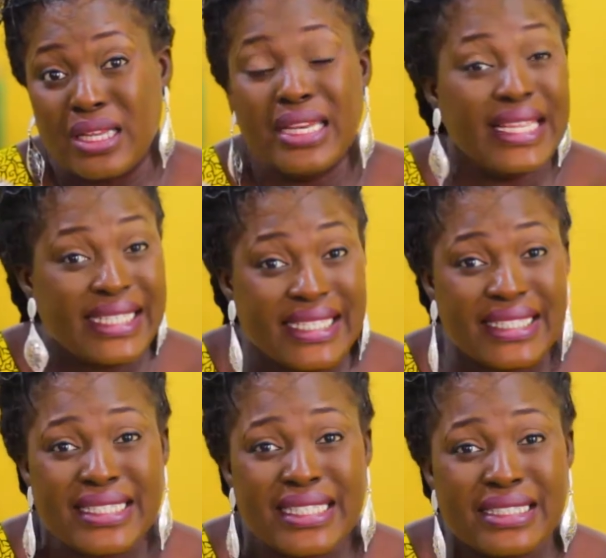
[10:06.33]

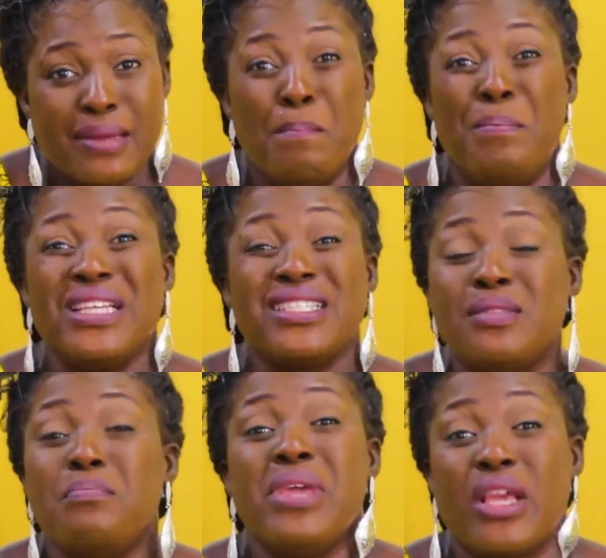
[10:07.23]
Ladies, the
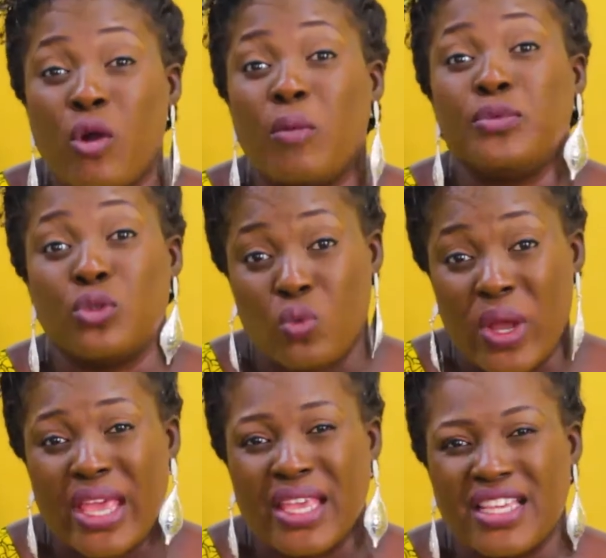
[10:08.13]
best makeup to
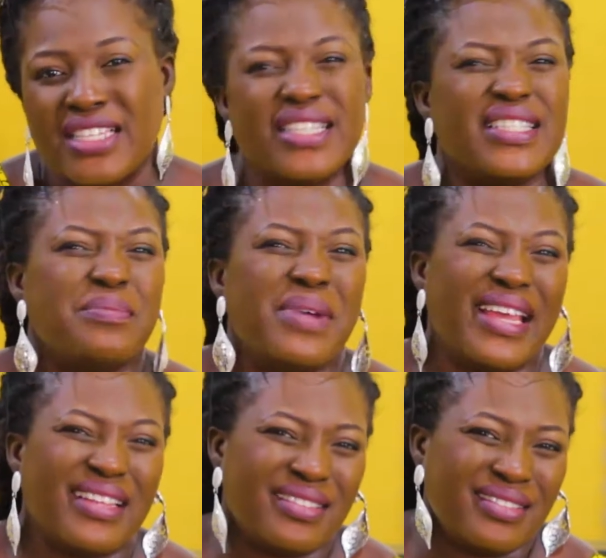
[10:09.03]
wear is a
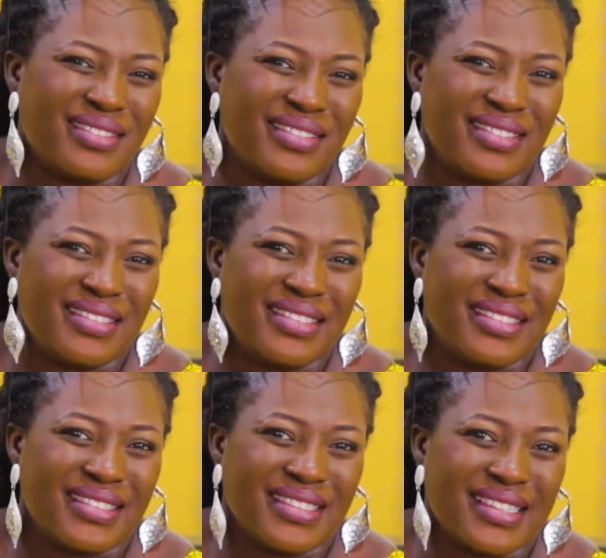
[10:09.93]
smile.
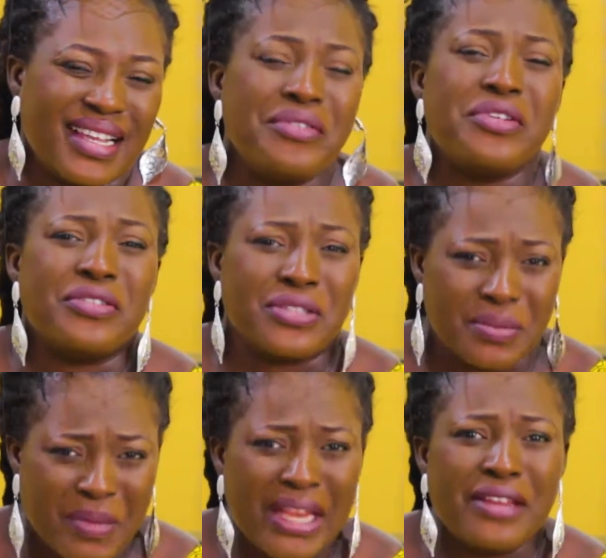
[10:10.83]
Carry a
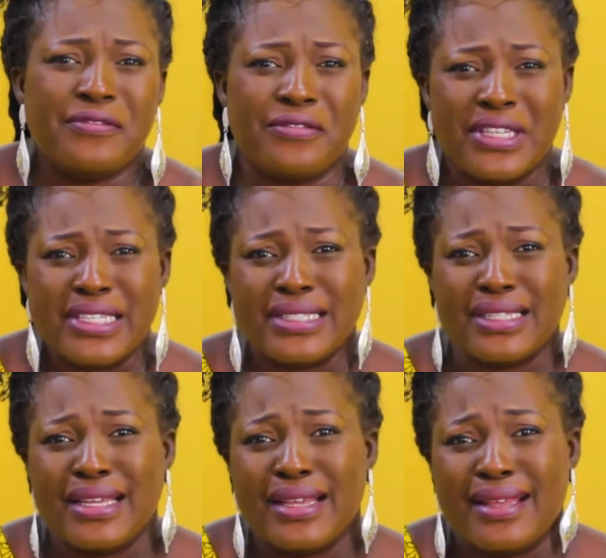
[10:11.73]
smiling face.